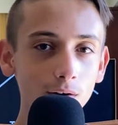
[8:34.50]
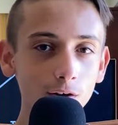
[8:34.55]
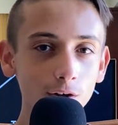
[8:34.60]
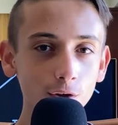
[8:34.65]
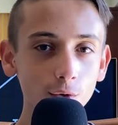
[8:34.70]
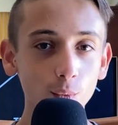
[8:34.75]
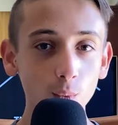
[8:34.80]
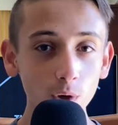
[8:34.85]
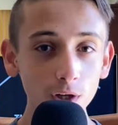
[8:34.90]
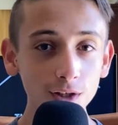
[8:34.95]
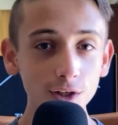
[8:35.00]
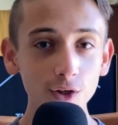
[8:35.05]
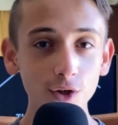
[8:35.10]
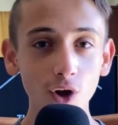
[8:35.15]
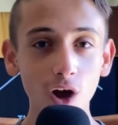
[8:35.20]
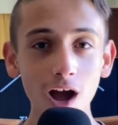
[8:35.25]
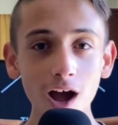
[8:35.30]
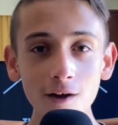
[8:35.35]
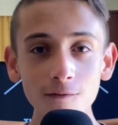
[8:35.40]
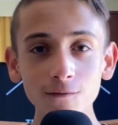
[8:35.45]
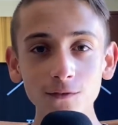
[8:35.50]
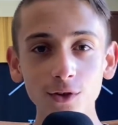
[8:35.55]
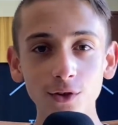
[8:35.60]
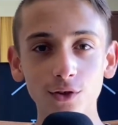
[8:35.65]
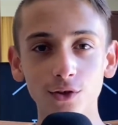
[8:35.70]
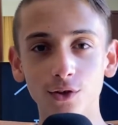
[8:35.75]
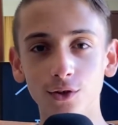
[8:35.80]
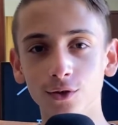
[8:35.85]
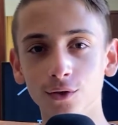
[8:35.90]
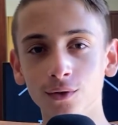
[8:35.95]
what you have to
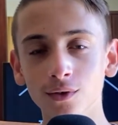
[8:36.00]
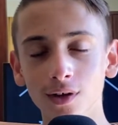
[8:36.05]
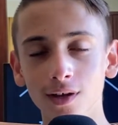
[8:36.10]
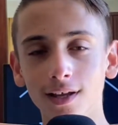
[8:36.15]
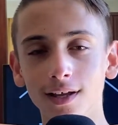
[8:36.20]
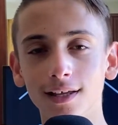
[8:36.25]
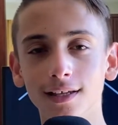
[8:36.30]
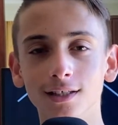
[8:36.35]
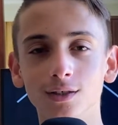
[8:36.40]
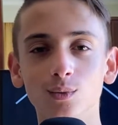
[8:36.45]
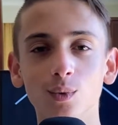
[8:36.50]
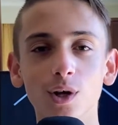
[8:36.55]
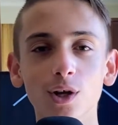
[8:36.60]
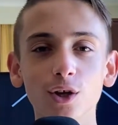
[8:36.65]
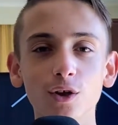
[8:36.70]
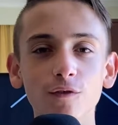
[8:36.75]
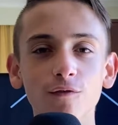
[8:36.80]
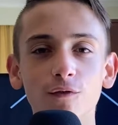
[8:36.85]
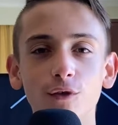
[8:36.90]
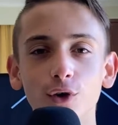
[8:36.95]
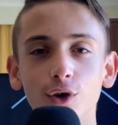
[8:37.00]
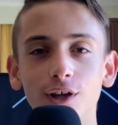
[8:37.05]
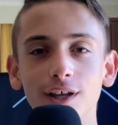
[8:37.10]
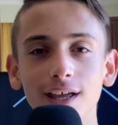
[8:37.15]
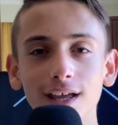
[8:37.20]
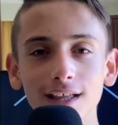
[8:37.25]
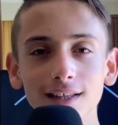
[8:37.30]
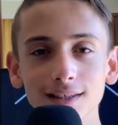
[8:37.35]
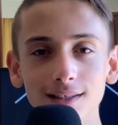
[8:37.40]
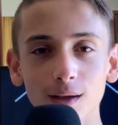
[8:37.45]
do is, when you
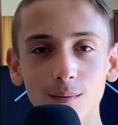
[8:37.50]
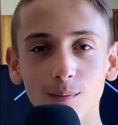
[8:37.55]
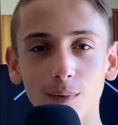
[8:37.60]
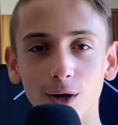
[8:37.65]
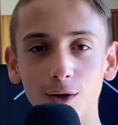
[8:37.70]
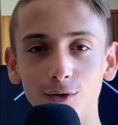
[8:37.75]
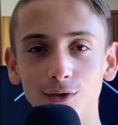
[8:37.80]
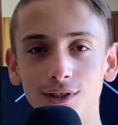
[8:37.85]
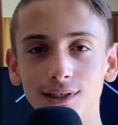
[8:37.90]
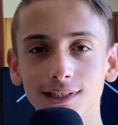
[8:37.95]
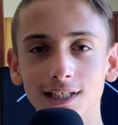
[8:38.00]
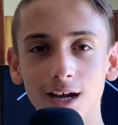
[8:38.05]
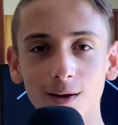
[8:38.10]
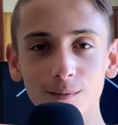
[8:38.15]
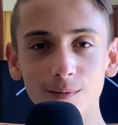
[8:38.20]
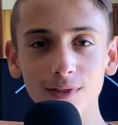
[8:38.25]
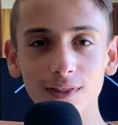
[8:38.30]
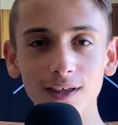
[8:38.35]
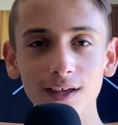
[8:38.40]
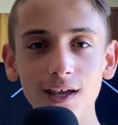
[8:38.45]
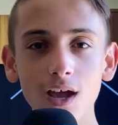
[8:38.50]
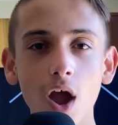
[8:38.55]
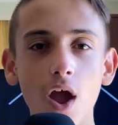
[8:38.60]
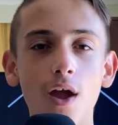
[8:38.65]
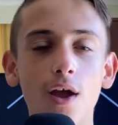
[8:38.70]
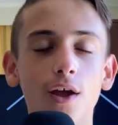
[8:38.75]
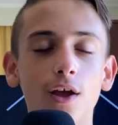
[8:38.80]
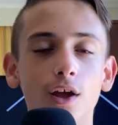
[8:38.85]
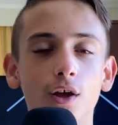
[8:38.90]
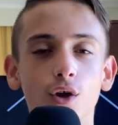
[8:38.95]
forget about something,
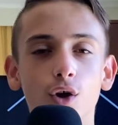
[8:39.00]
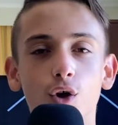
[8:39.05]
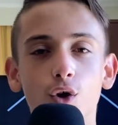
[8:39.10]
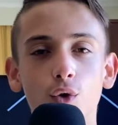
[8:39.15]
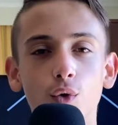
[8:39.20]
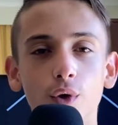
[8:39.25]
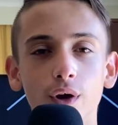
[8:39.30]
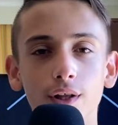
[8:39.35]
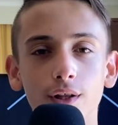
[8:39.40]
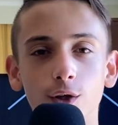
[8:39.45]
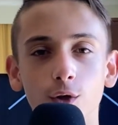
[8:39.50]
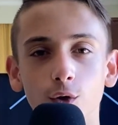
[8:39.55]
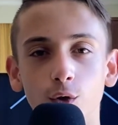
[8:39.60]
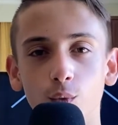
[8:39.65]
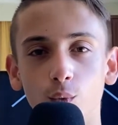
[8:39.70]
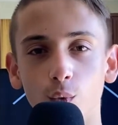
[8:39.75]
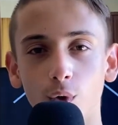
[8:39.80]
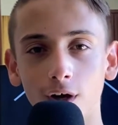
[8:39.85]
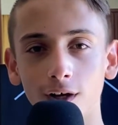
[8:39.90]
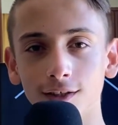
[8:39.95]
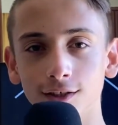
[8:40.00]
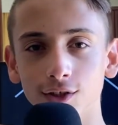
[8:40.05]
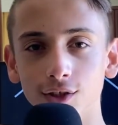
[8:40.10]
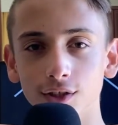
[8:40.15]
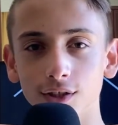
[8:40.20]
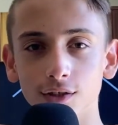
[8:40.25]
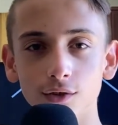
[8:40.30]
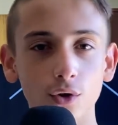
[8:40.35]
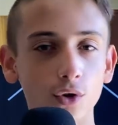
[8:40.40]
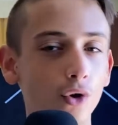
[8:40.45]
go and rewatch
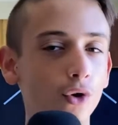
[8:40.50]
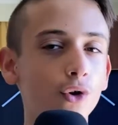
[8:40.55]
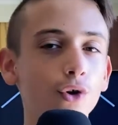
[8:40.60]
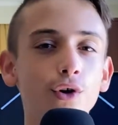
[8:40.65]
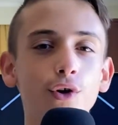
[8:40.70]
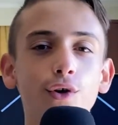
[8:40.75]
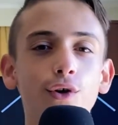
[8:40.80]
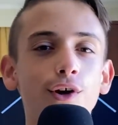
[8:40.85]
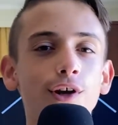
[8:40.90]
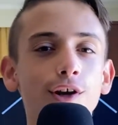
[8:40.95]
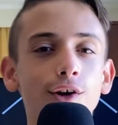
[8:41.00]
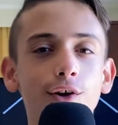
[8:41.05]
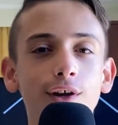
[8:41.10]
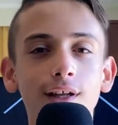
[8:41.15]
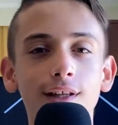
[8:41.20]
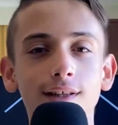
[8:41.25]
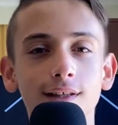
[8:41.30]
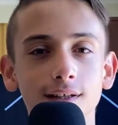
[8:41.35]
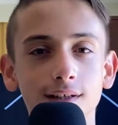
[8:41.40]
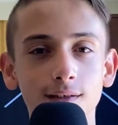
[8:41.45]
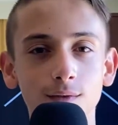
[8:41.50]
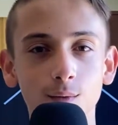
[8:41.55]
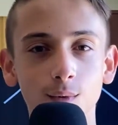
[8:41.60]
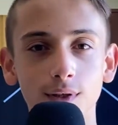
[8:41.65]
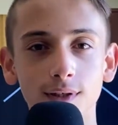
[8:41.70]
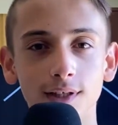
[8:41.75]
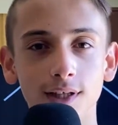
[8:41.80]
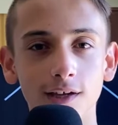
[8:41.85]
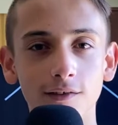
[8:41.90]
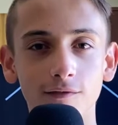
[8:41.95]
it or reread it,
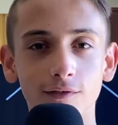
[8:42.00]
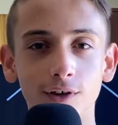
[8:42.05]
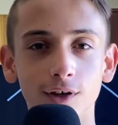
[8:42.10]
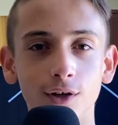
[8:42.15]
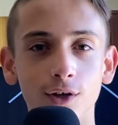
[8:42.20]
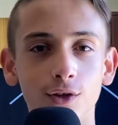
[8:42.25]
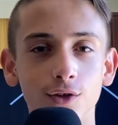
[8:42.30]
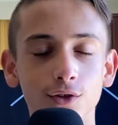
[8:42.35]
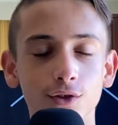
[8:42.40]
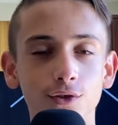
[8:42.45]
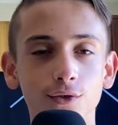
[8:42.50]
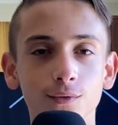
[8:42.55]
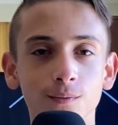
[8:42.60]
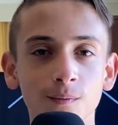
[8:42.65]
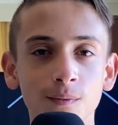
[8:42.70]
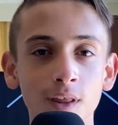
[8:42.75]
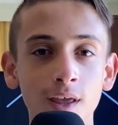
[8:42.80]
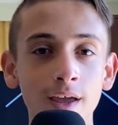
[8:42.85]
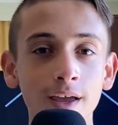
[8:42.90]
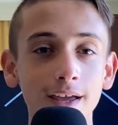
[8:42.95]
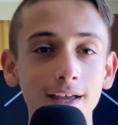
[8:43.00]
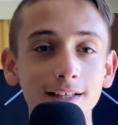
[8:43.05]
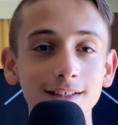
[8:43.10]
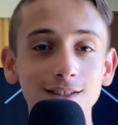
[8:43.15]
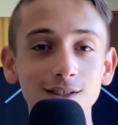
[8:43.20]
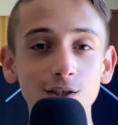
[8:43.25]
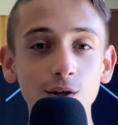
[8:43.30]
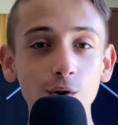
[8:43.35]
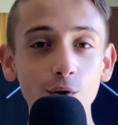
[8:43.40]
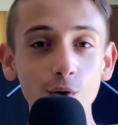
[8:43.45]
whatever you do.
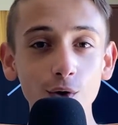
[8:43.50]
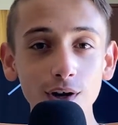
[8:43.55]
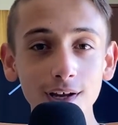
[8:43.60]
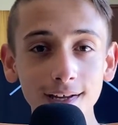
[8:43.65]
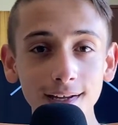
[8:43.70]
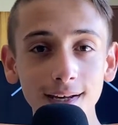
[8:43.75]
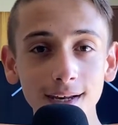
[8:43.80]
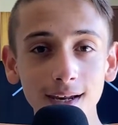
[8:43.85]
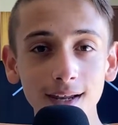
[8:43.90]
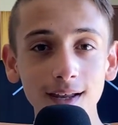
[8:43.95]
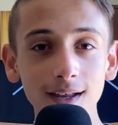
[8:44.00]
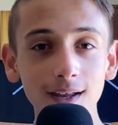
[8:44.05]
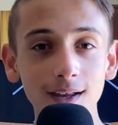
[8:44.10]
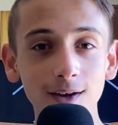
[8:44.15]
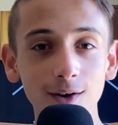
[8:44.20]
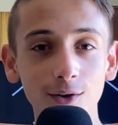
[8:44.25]
It's really